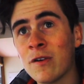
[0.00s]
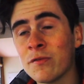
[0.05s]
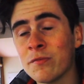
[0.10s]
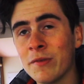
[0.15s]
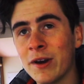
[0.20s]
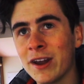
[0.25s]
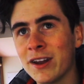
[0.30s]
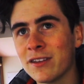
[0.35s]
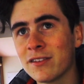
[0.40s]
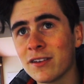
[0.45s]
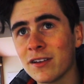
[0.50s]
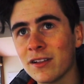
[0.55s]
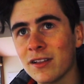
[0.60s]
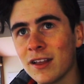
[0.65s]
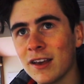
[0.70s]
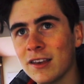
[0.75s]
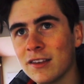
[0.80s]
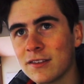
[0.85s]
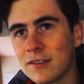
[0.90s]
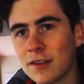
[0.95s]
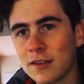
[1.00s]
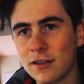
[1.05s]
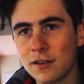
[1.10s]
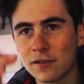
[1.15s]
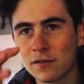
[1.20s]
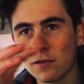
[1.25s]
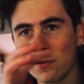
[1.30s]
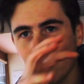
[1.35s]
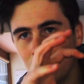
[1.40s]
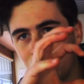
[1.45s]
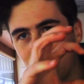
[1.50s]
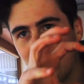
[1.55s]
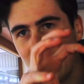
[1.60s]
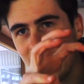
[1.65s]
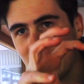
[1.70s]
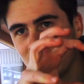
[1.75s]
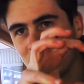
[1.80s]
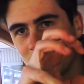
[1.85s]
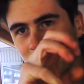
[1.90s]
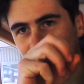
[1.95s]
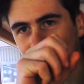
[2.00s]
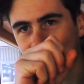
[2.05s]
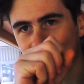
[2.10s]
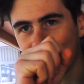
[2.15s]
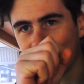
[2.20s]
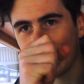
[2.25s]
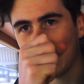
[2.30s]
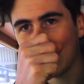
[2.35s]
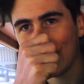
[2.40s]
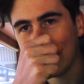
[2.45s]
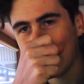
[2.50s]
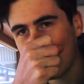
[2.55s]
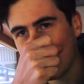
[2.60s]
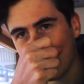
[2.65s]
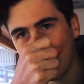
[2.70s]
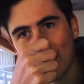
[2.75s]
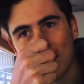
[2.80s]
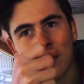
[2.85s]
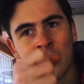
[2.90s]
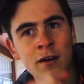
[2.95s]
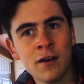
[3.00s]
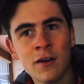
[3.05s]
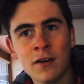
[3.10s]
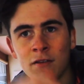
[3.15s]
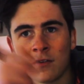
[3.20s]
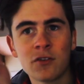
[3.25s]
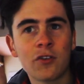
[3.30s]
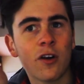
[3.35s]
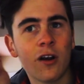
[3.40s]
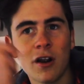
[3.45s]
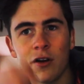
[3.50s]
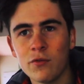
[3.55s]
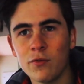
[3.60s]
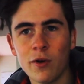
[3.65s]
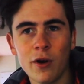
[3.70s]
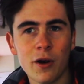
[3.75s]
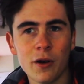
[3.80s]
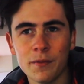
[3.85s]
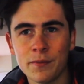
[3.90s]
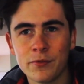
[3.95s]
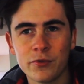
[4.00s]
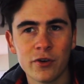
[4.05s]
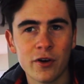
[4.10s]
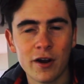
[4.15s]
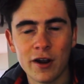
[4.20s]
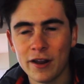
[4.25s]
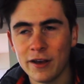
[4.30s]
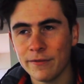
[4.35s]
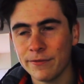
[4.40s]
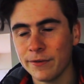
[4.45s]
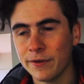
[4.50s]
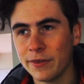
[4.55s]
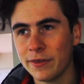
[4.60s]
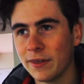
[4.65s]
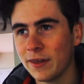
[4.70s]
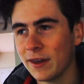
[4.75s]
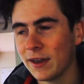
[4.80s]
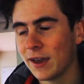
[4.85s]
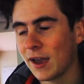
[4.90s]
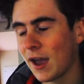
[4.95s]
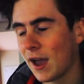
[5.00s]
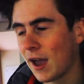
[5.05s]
meters at least to this little branch where it's sticking out. Tried rope, tried everything,